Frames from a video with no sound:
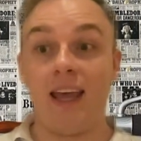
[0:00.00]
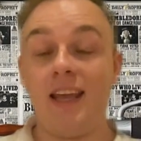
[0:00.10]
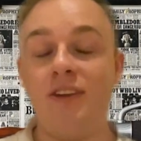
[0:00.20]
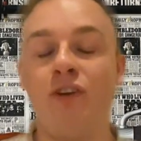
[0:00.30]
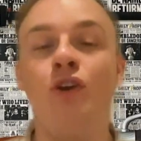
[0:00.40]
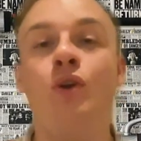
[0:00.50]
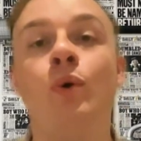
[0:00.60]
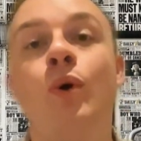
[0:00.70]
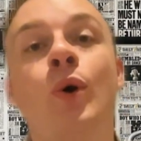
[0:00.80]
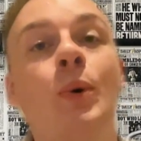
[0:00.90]
You've got
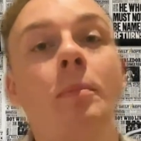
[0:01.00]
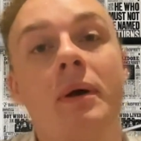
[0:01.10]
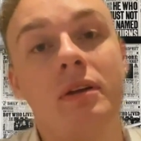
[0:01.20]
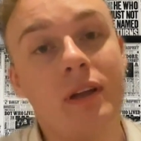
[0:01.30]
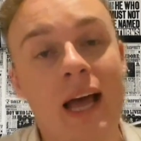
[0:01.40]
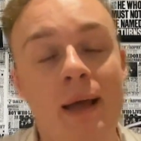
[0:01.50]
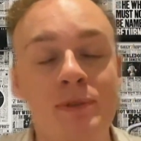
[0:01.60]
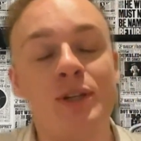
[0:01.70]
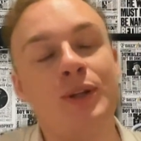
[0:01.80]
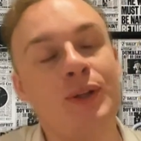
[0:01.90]
no hope.
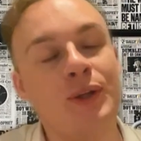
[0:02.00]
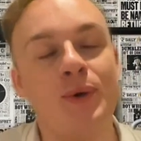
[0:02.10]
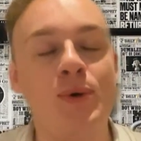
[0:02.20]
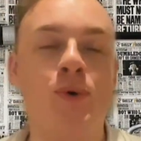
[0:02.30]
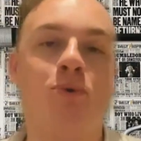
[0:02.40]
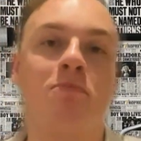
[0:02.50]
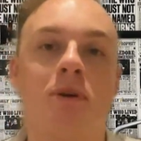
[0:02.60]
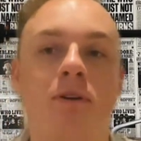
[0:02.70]
Absolutely no hope.